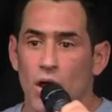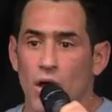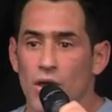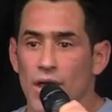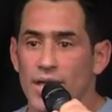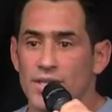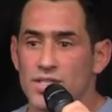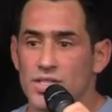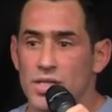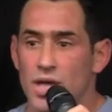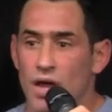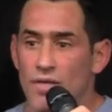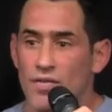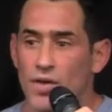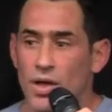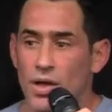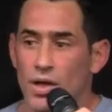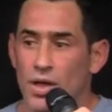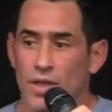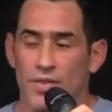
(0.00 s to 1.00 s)
all that stuff,
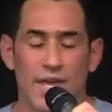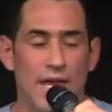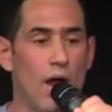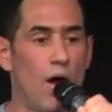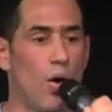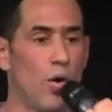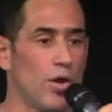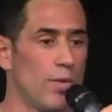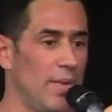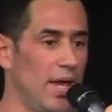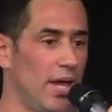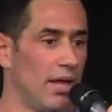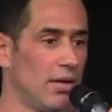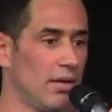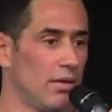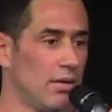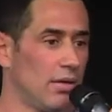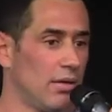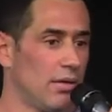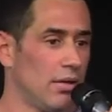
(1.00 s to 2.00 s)
they owned me.
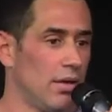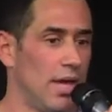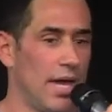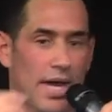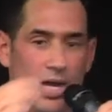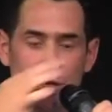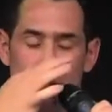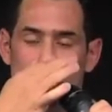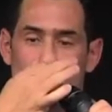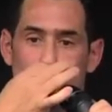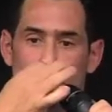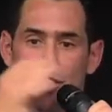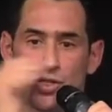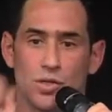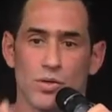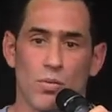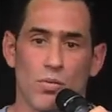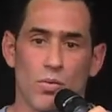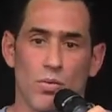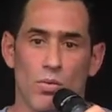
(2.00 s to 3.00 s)
And I started
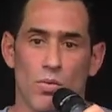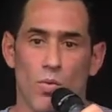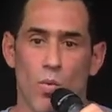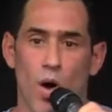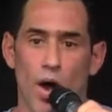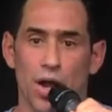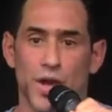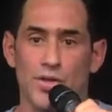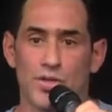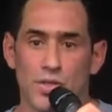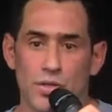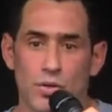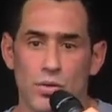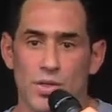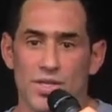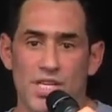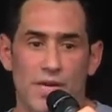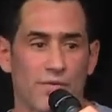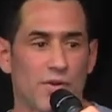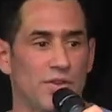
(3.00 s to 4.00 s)
to want to
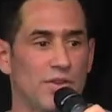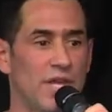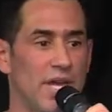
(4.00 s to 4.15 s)
do different